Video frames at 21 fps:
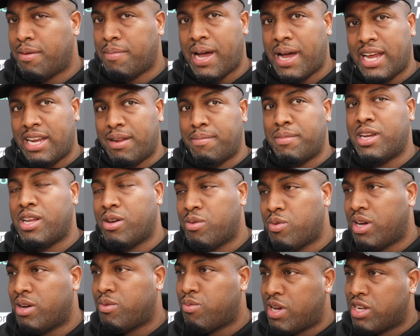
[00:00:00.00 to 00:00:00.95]
but at the minute
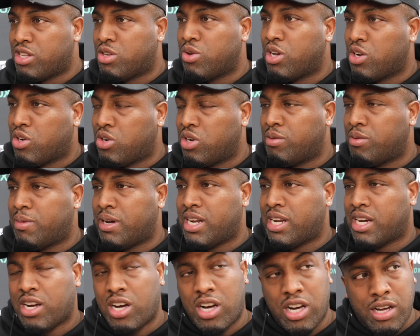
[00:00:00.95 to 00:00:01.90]
we're, we're doing good, man.
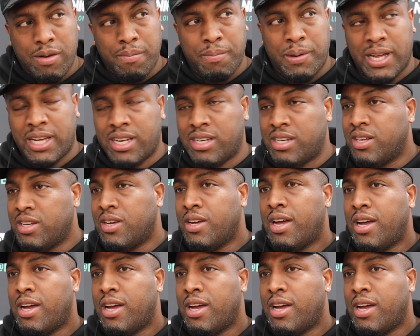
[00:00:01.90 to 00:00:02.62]
I can't complain.